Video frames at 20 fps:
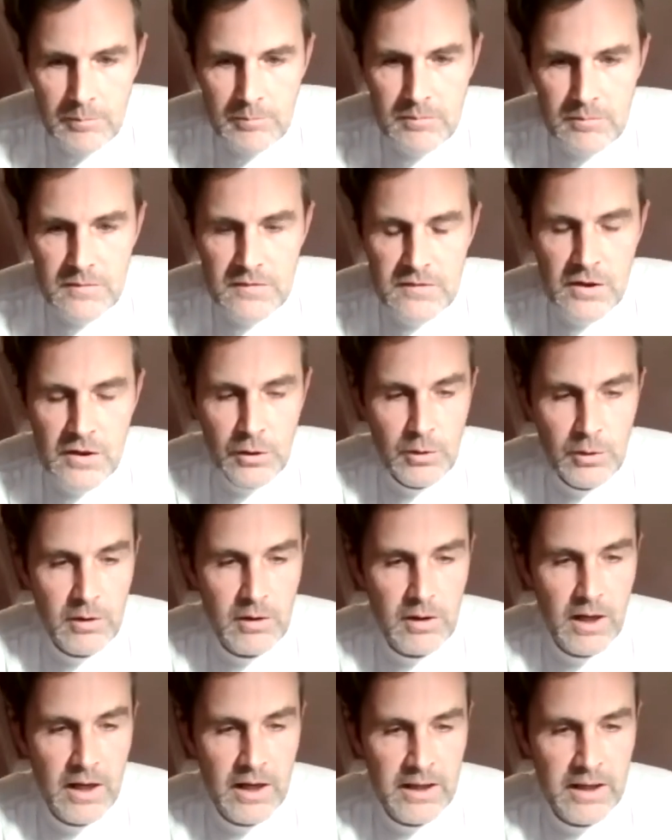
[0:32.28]

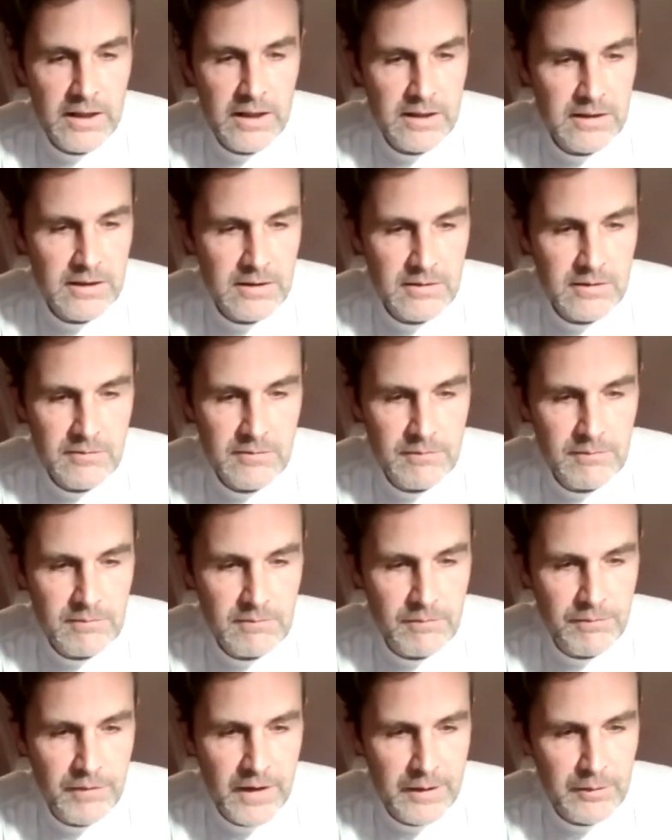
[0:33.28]
So I
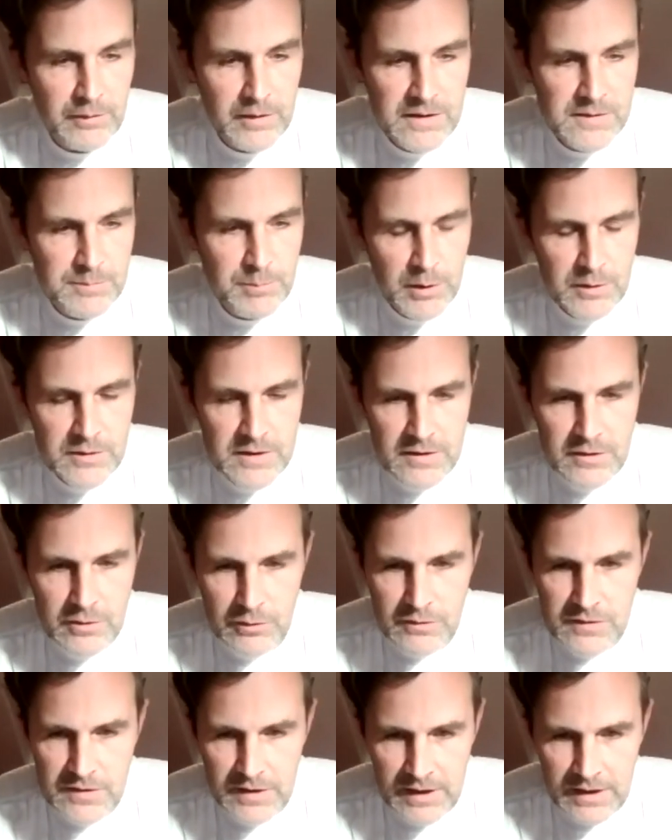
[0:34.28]
found this process called
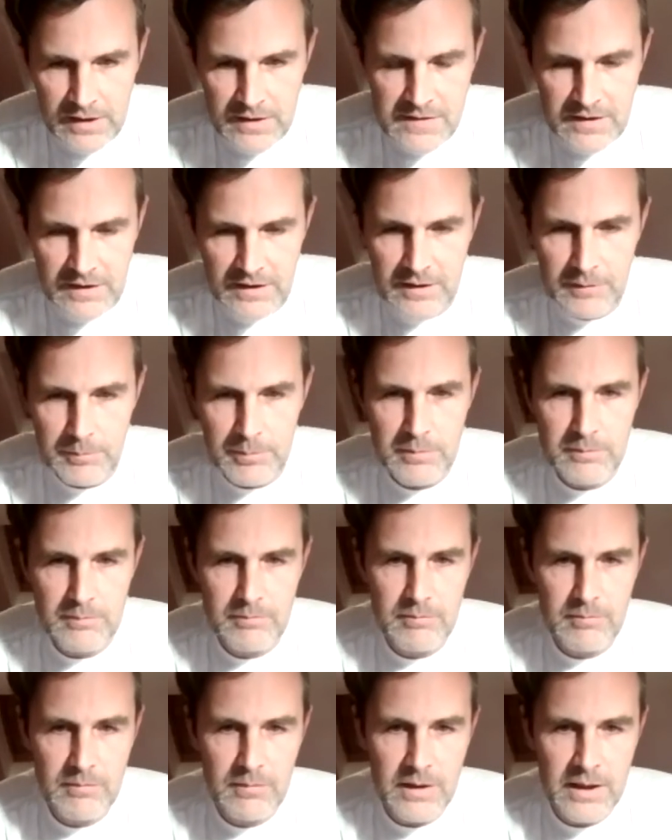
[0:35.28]
cyanotype
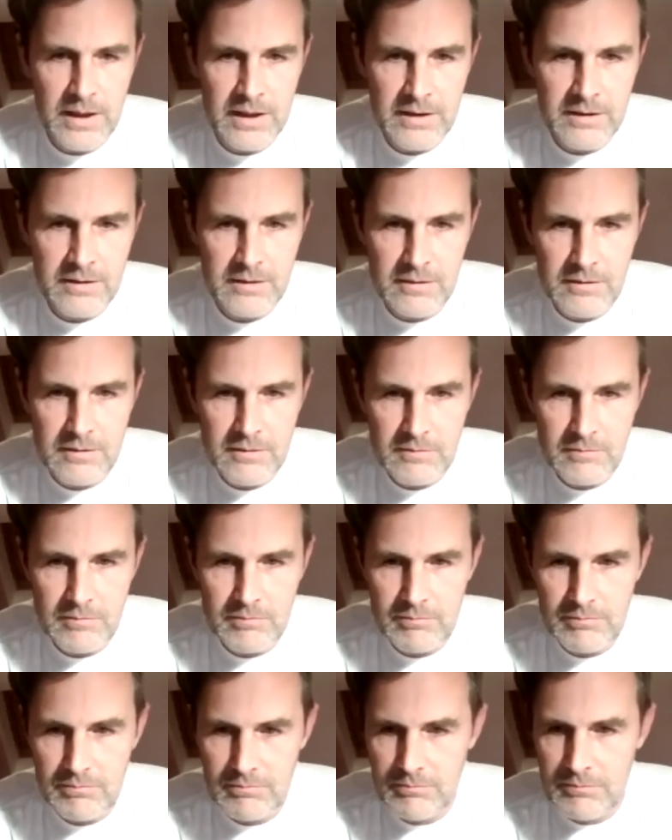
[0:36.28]
and
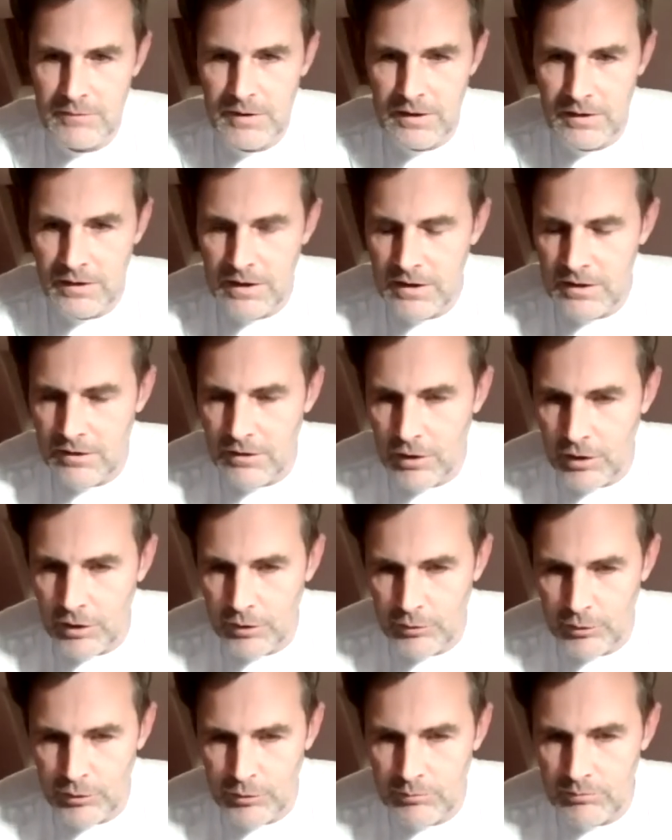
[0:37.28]
didn't need a
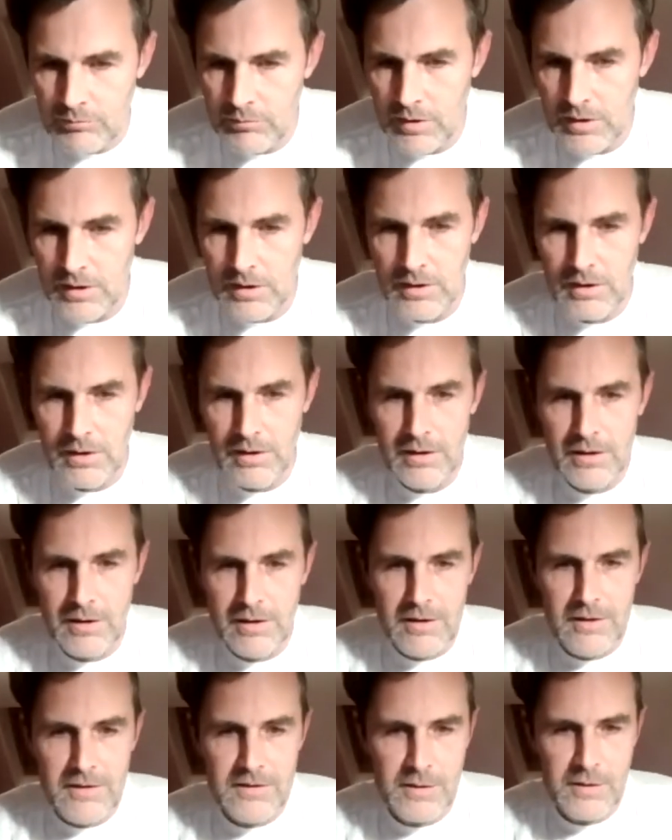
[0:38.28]
darkroom.
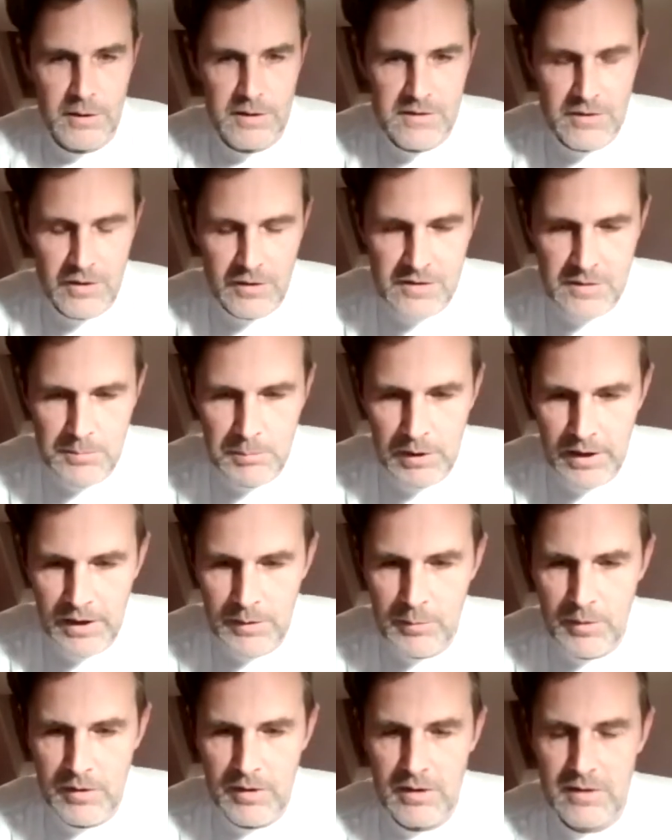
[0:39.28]
So I started playing
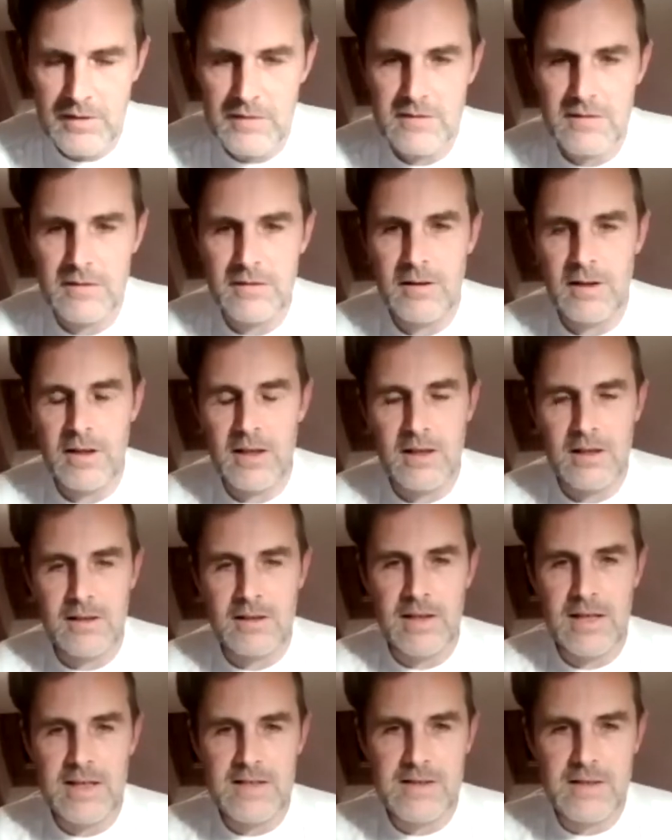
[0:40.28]
with it, and
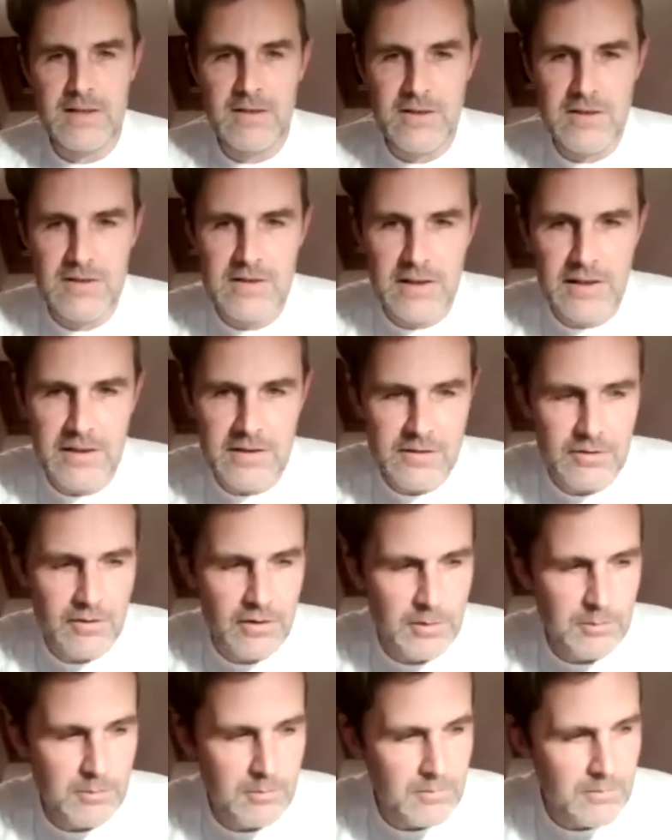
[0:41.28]
18 years later,
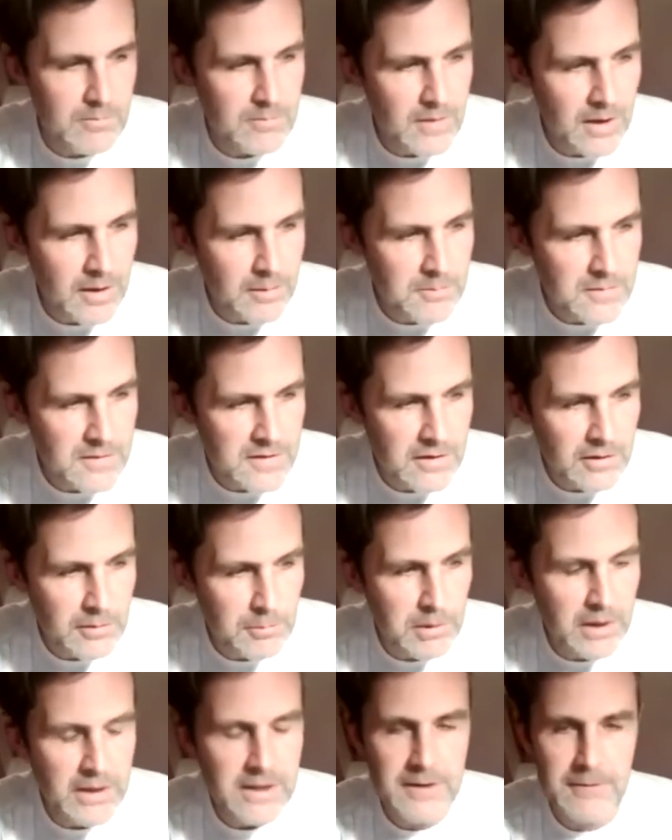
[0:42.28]
I'm still
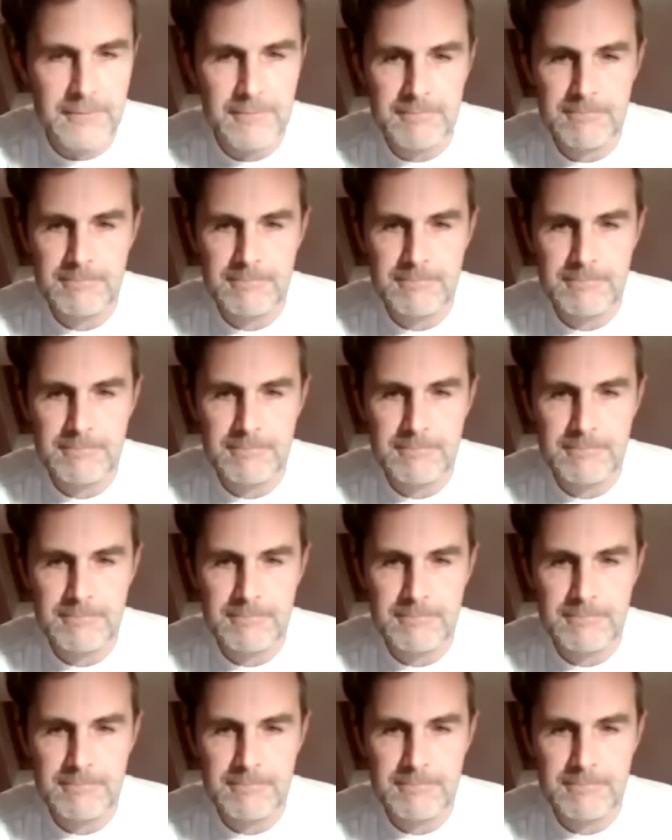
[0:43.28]
playing.